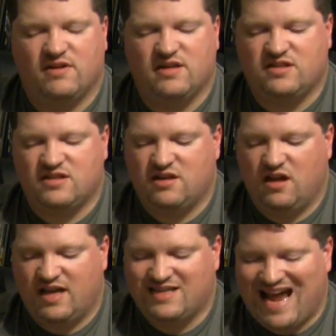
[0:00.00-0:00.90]

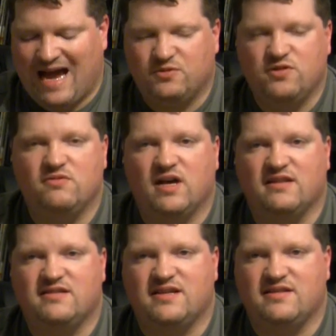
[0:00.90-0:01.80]
It's absolute
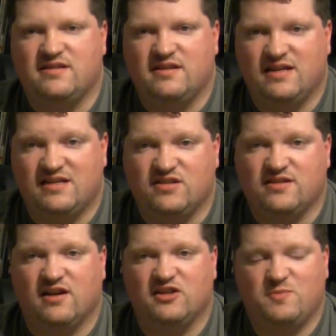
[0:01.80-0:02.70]
nonsense. It
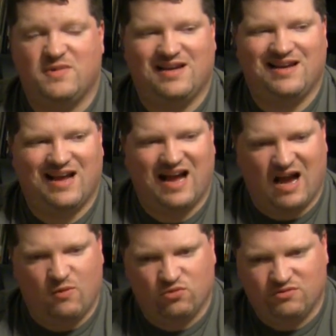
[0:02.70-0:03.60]
disgusts me. I
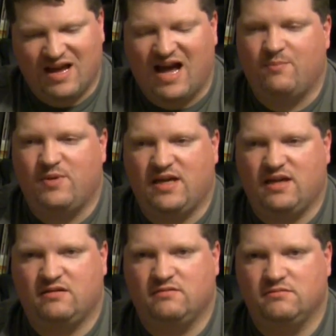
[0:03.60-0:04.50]
will not
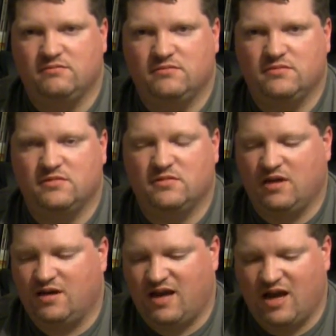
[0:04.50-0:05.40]
be
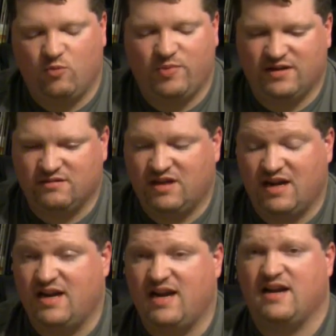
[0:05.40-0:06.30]
helping, and
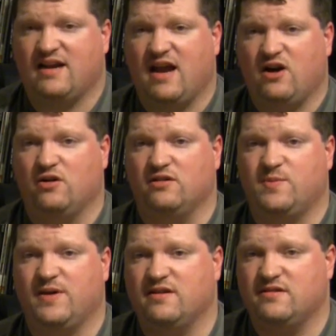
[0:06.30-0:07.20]
it kind of hurts
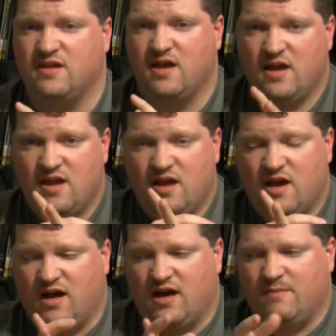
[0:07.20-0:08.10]
because
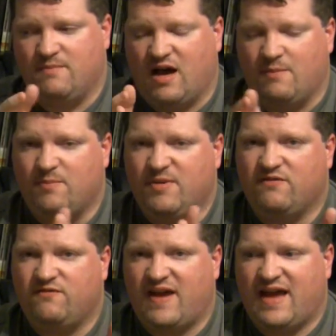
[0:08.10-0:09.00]
I'm a big
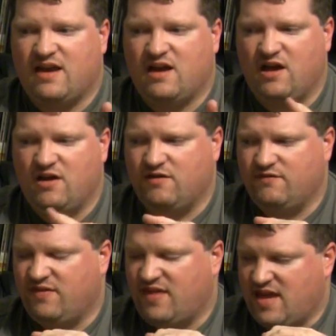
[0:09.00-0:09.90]
fan
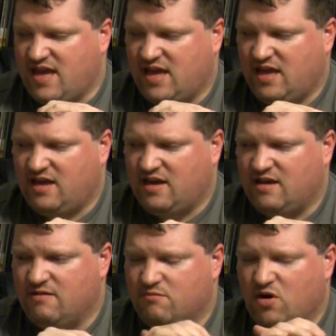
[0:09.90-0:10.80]
of the
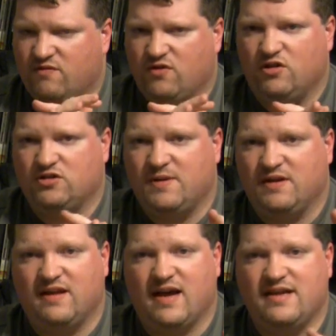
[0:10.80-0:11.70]
Marvel Ultimate
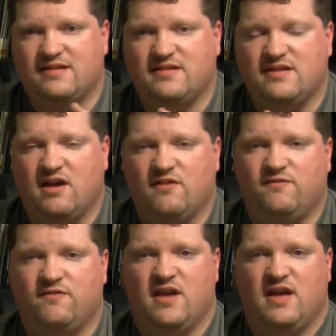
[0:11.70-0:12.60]
Alliance
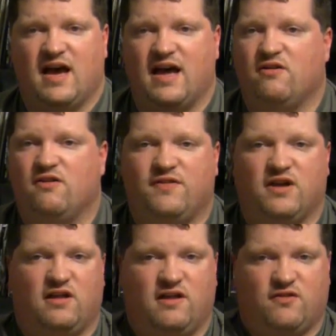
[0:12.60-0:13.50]
stuff. I don't know if
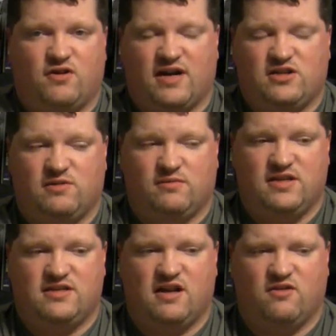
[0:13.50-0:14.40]
they'll ever actually
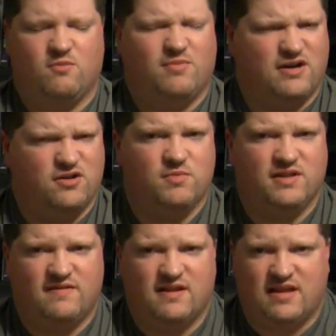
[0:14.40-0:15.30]
release another one, but I do
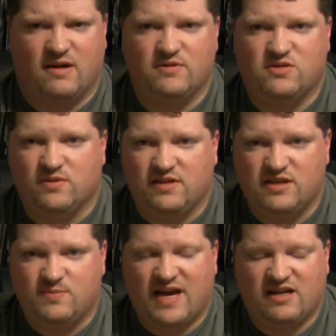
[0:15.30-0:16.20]
believe that that was
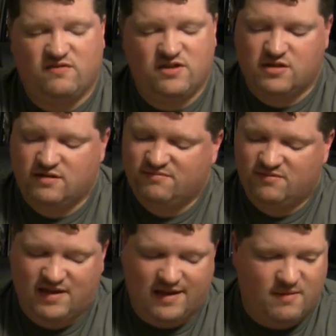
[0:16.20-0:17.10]
released by Activision.
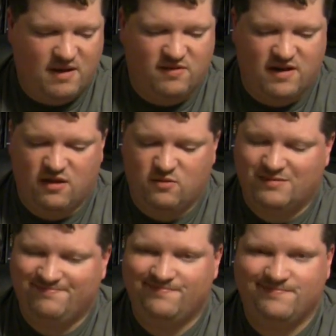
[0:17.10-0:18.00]
They come out with another
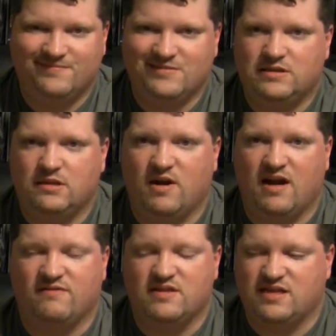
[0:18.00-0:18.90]
one, I'm going to
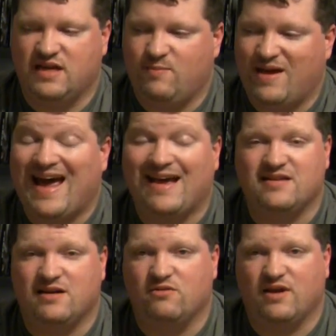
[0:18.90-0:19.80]
have to say pass.
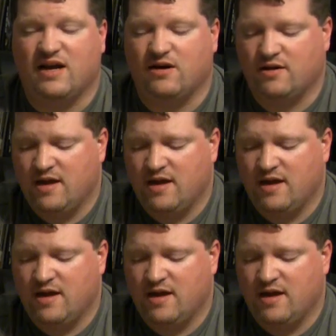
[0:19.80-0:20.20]
I don't care.